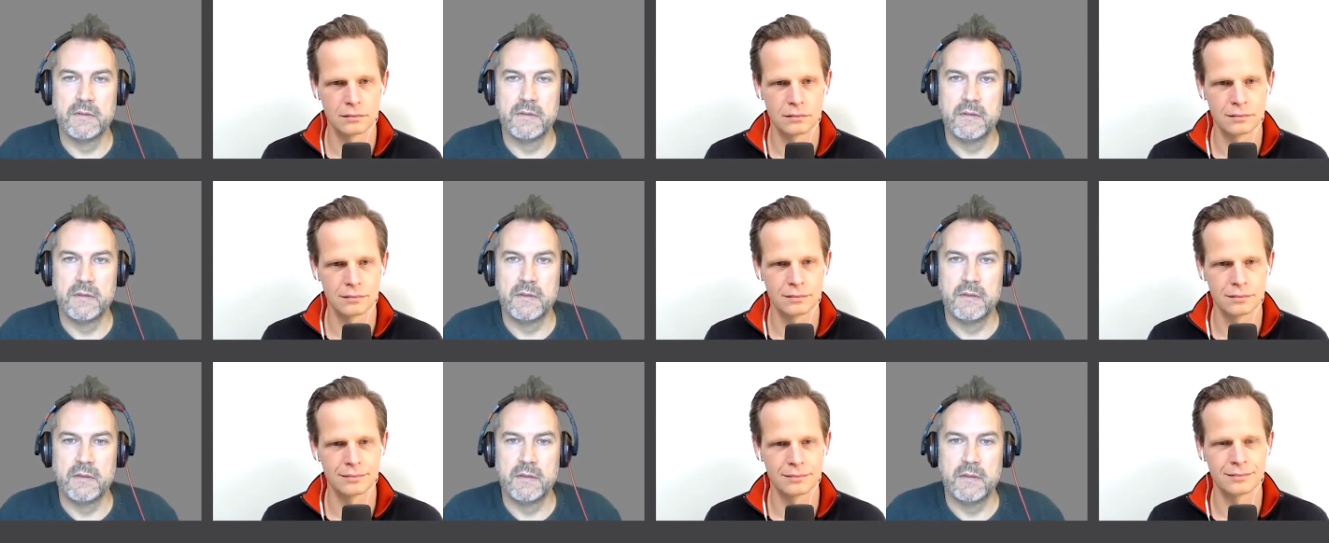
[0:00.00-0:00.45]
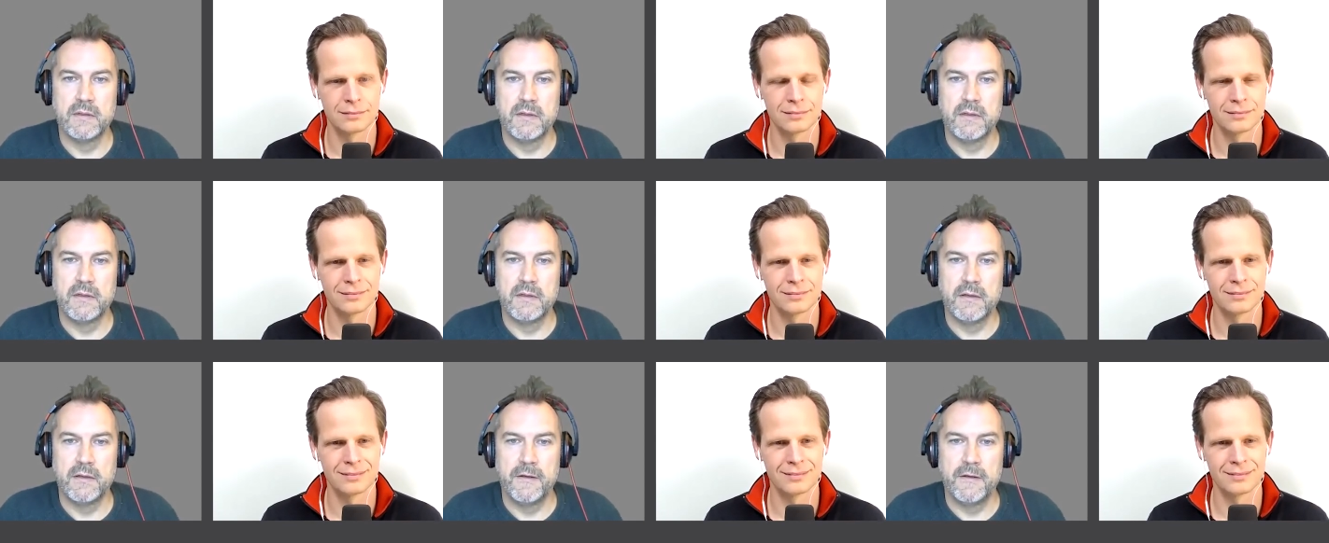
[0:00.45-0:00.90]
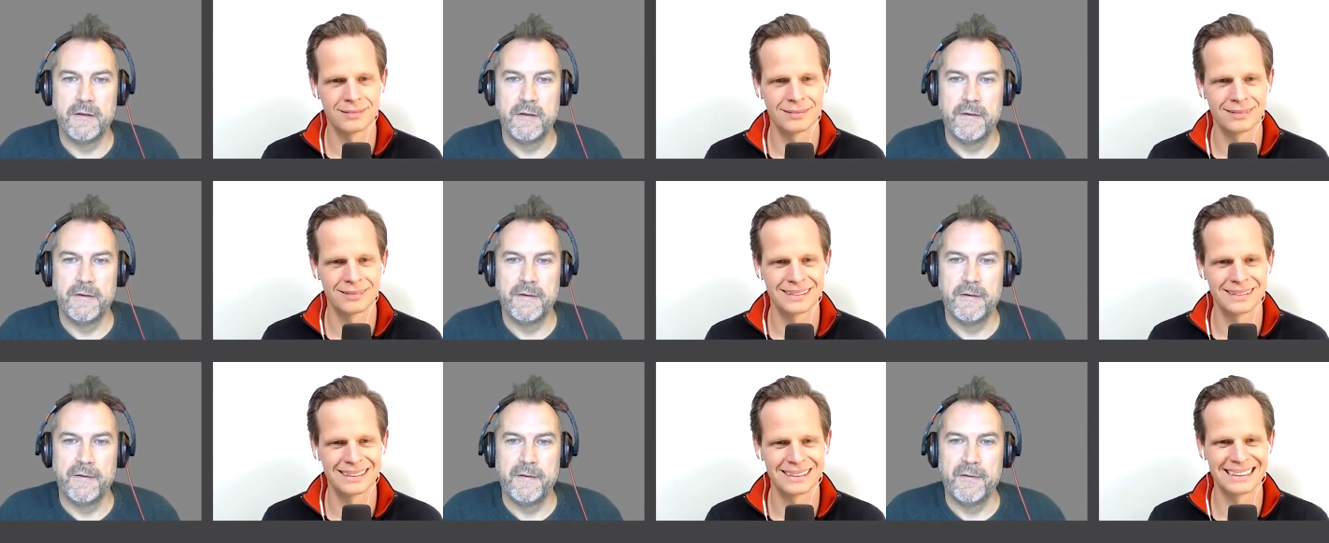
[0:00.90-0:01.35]

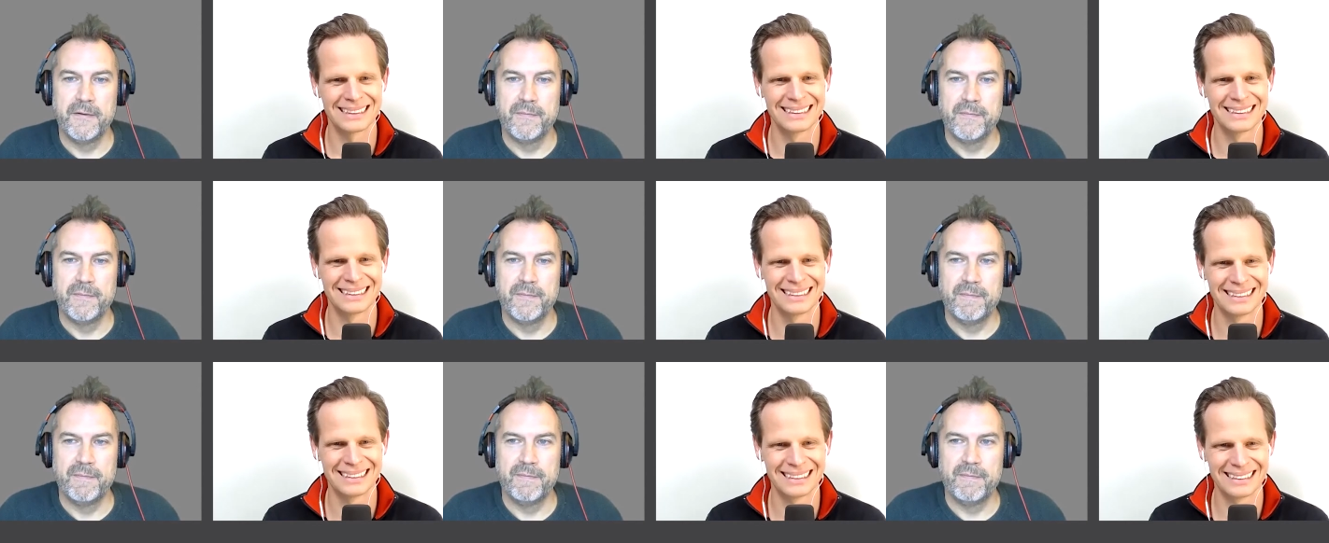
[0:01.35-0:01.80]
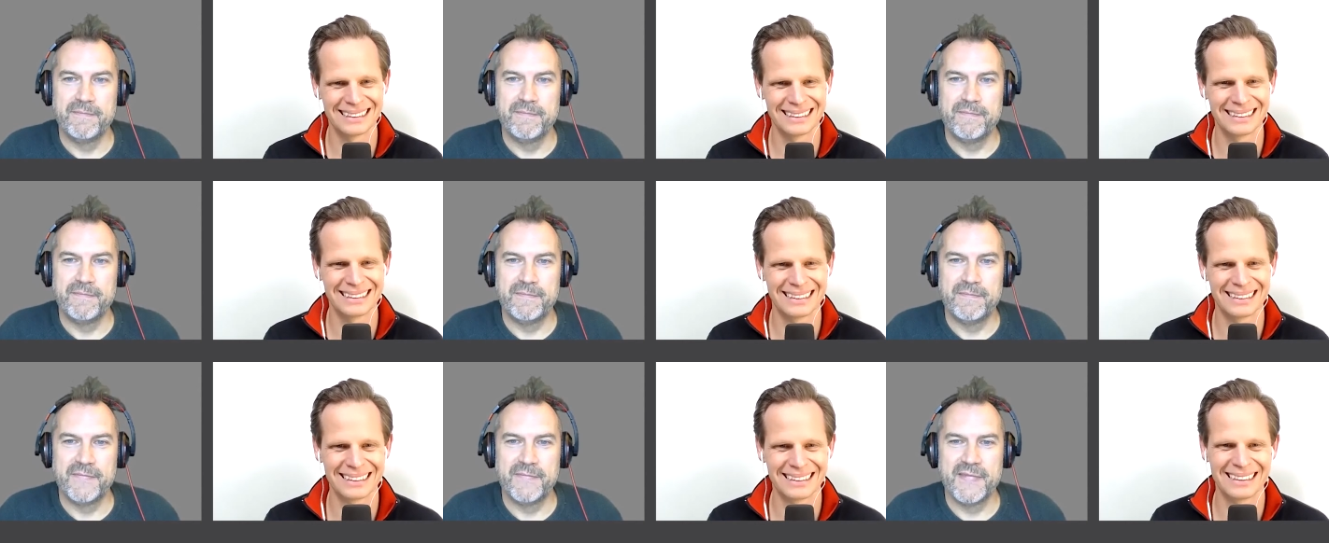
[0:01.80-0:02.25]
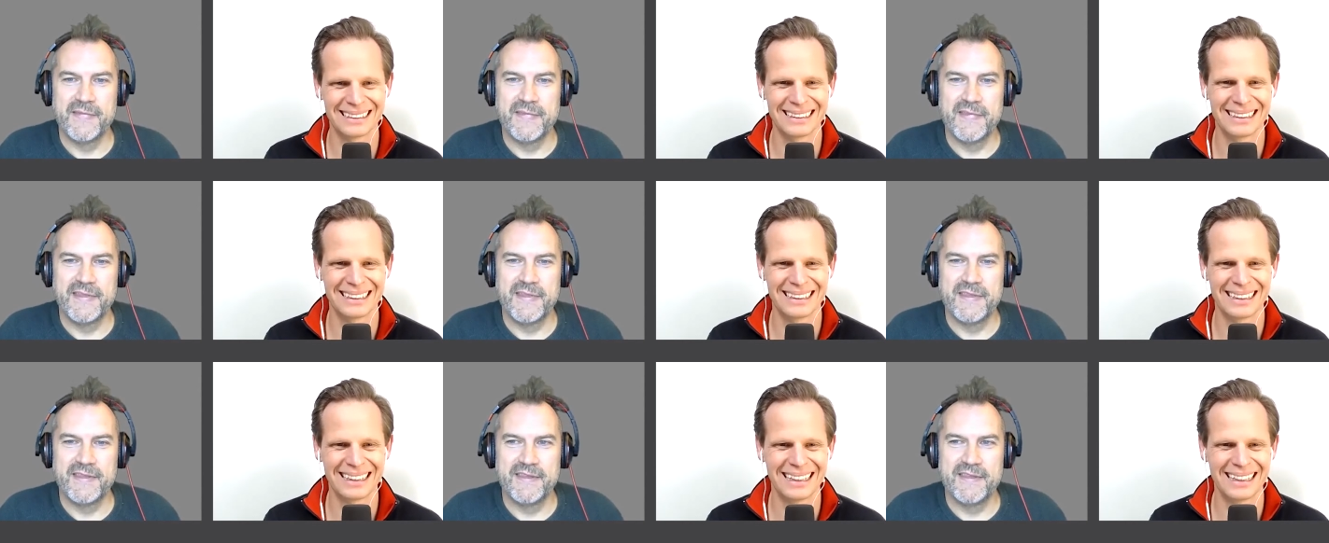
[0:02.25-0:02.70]

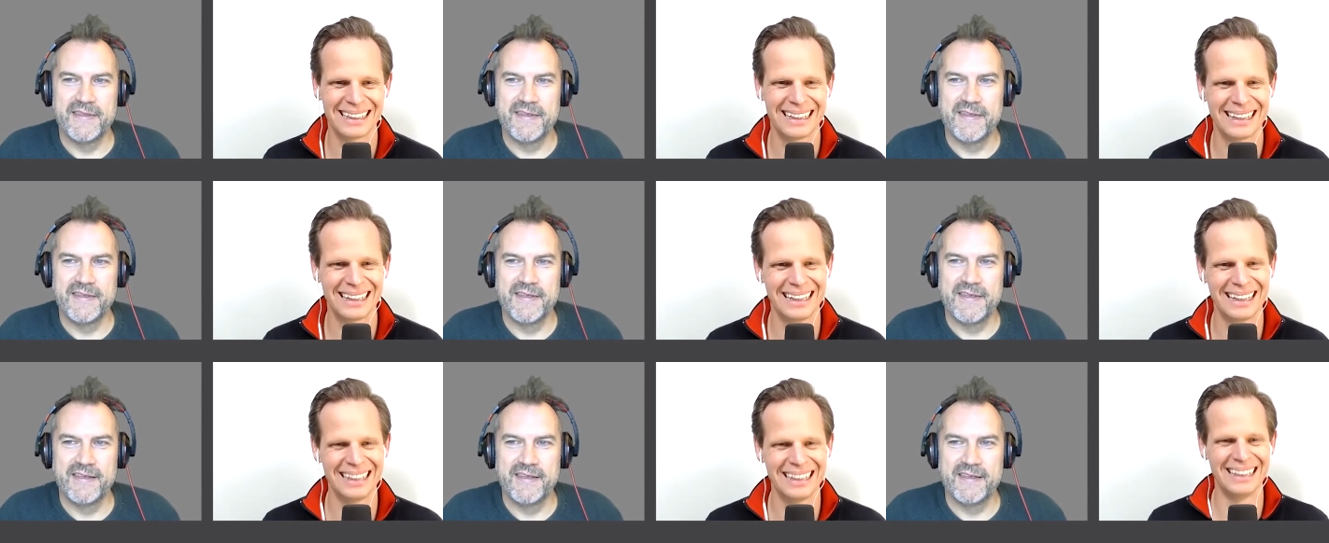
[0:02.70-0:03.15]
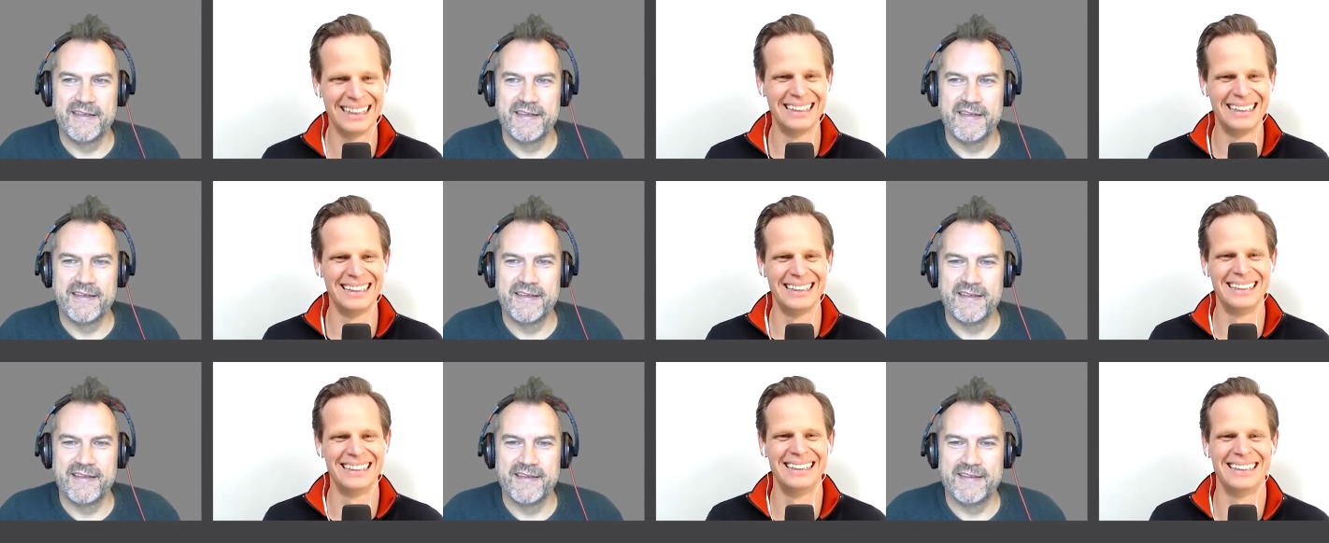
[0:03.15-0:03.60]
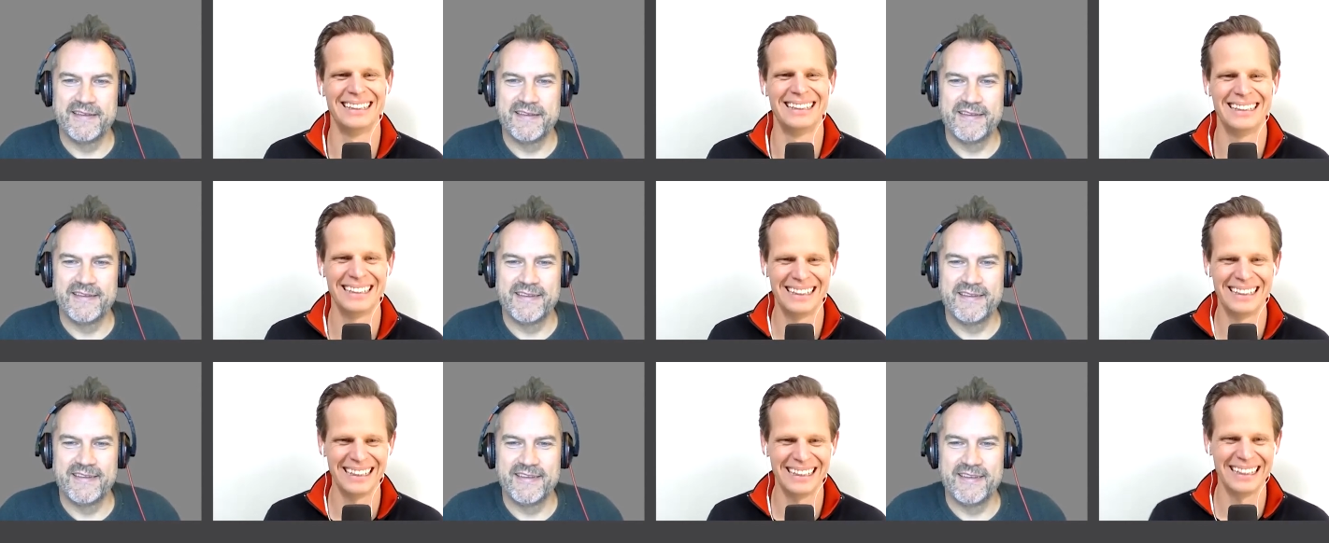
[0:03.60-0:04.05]

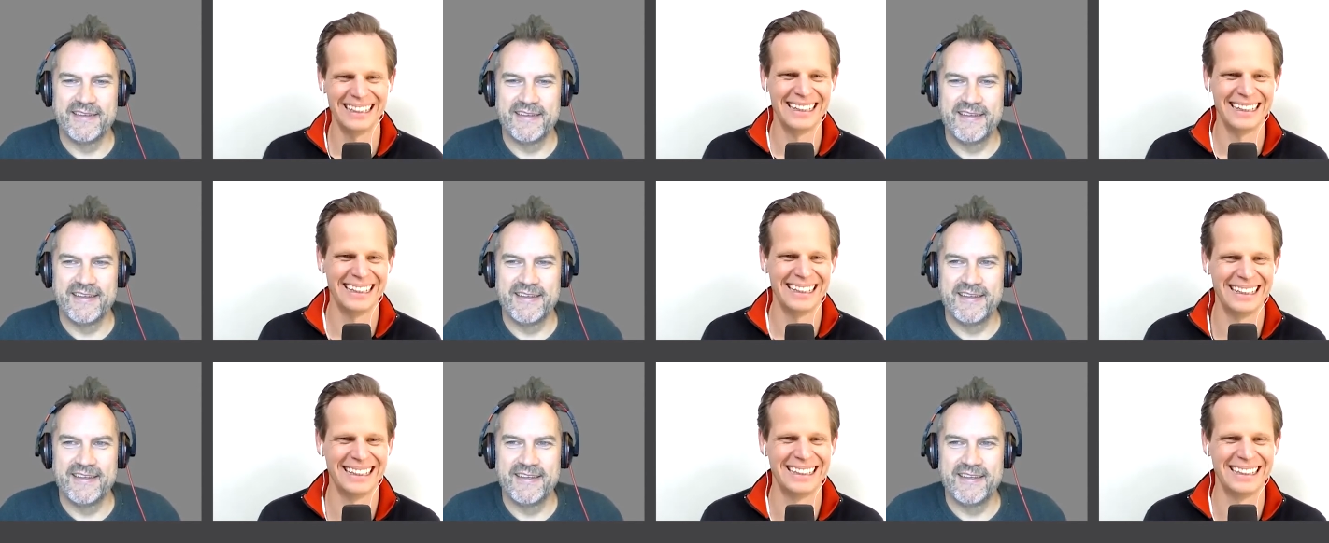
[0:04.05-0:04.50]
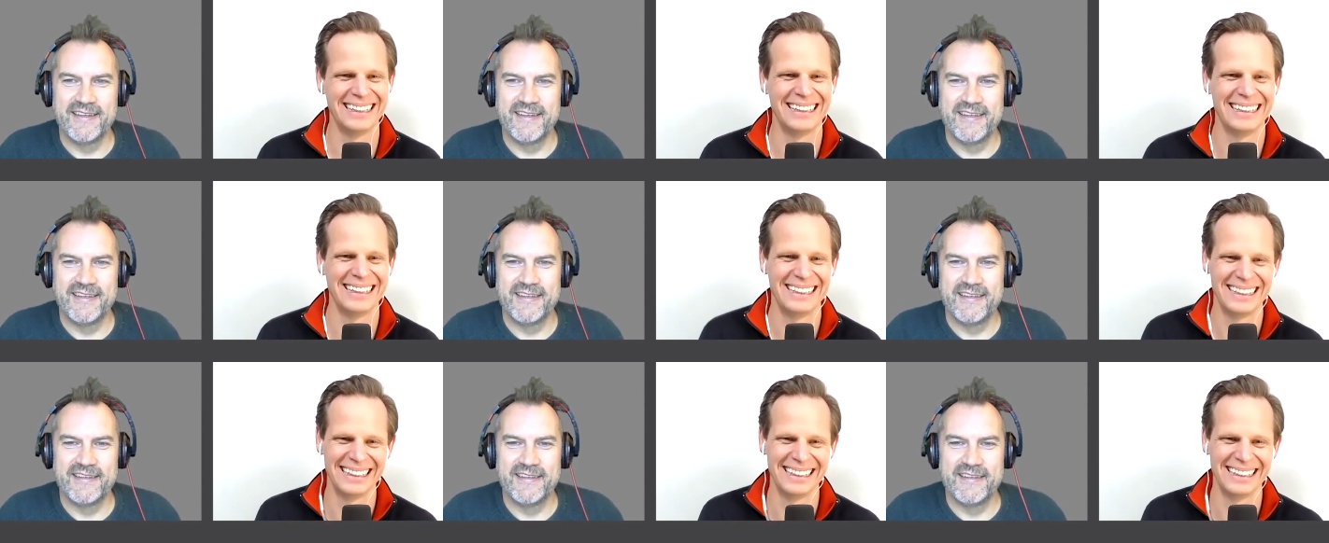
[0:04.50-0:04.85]
[no speech]